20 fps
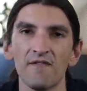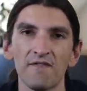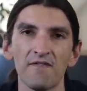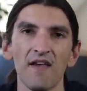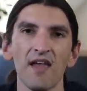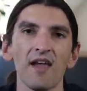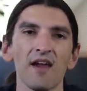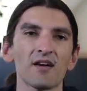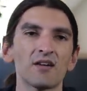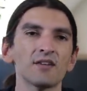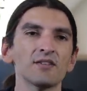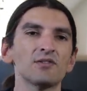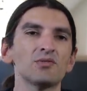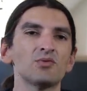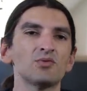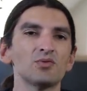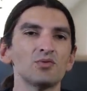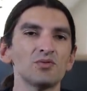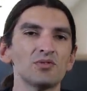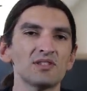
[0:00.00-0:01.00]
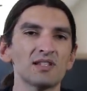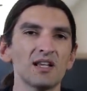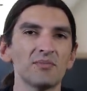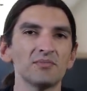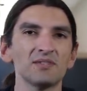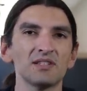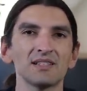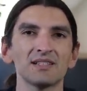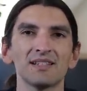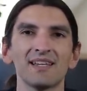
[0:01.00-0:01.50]
fare to
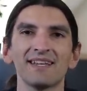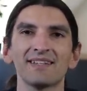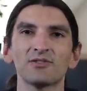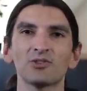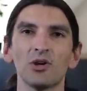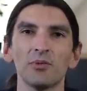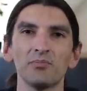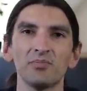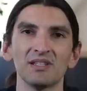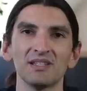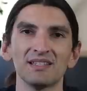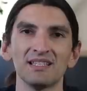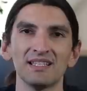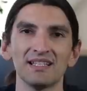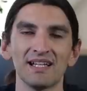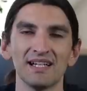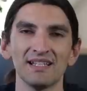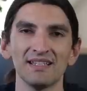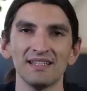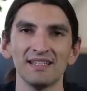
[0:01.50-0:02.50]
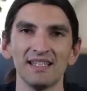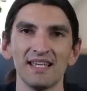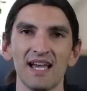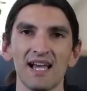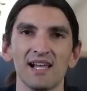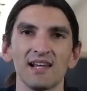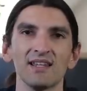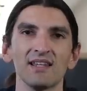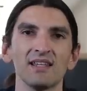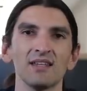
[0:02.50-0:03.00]
something like Topping D ninety
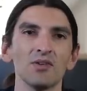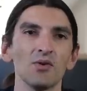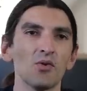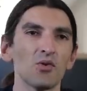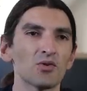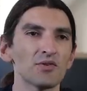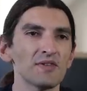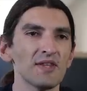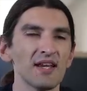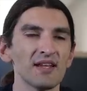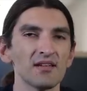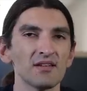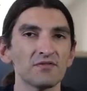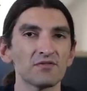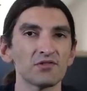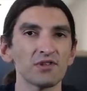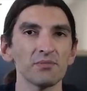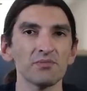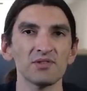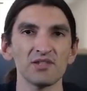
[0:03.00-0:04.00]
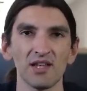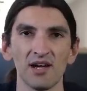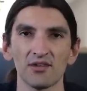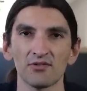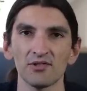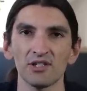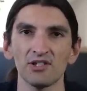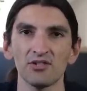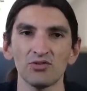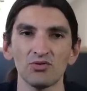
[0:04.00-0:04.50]
L E or Denafrips
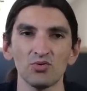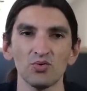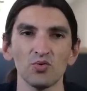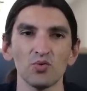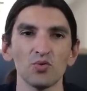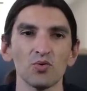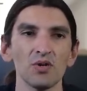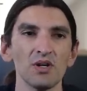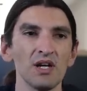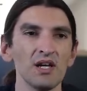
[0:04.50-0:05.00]
Ares two,